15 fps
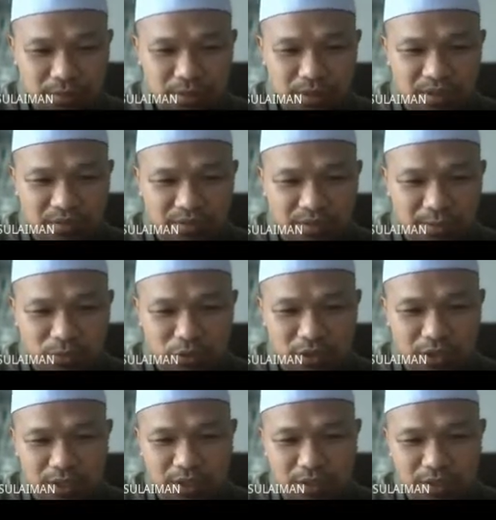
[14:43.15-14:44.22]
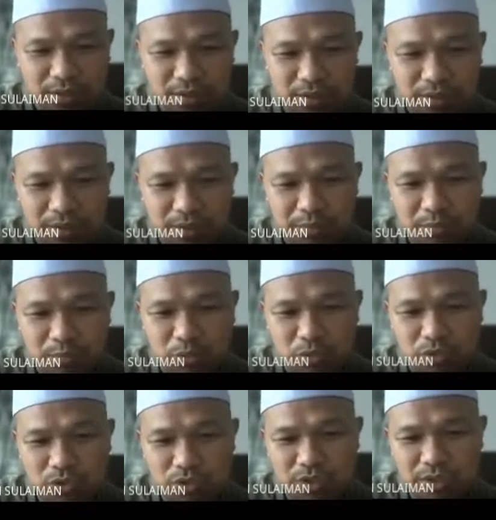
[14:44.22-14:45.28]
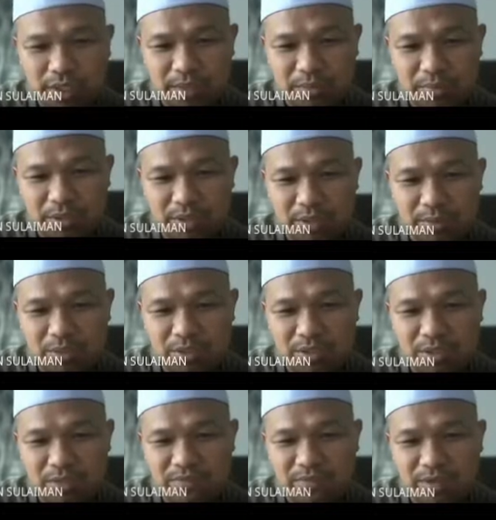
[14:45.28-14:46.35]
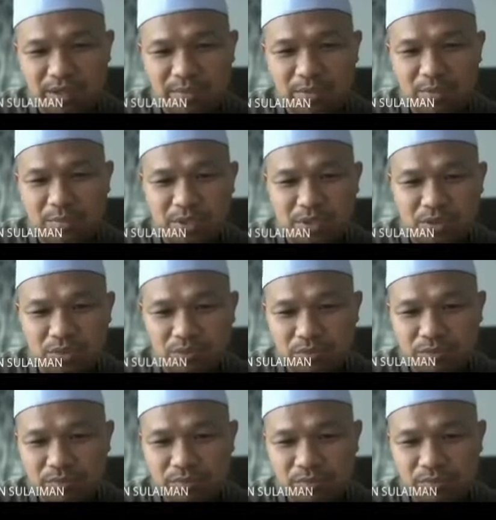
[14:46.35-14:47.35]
if the mutation is imposed at the bit number 3 variable P2